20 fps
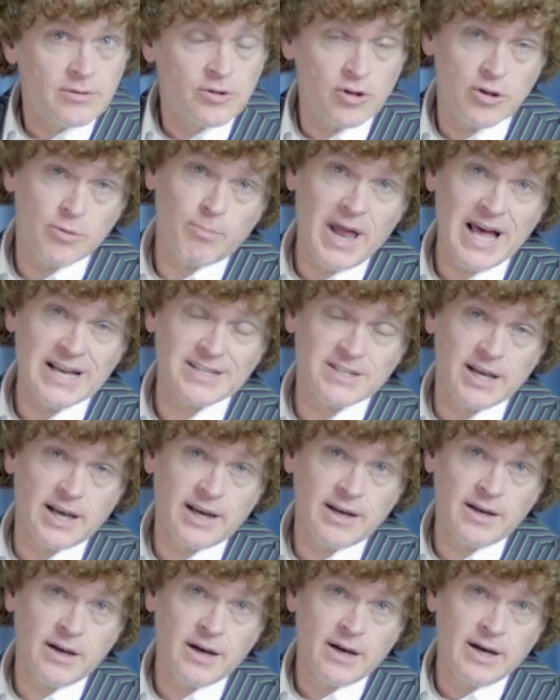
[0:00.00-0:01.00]
to the
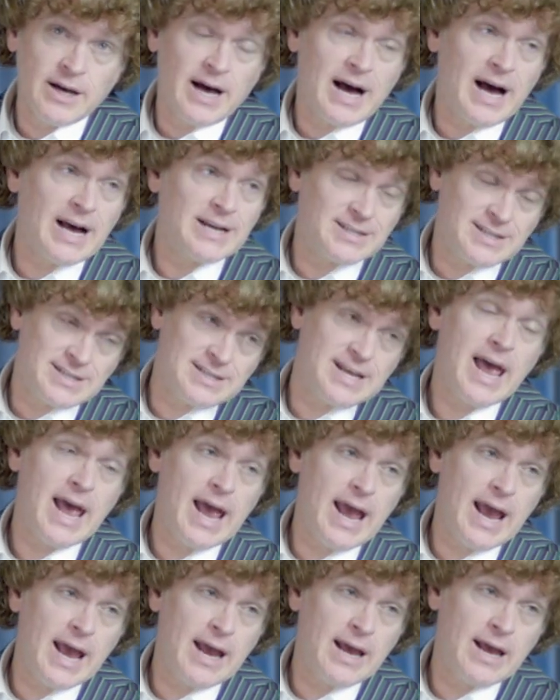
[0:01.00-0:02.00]
blessing I
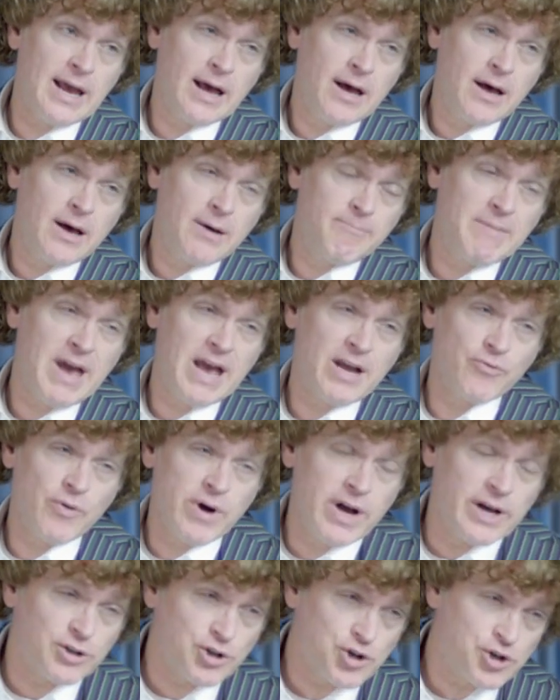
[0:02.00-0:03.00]
say made
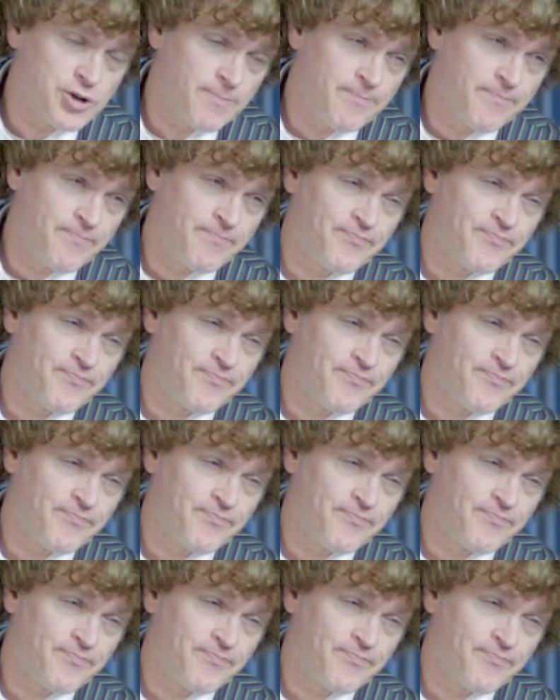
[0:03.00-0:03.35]
rich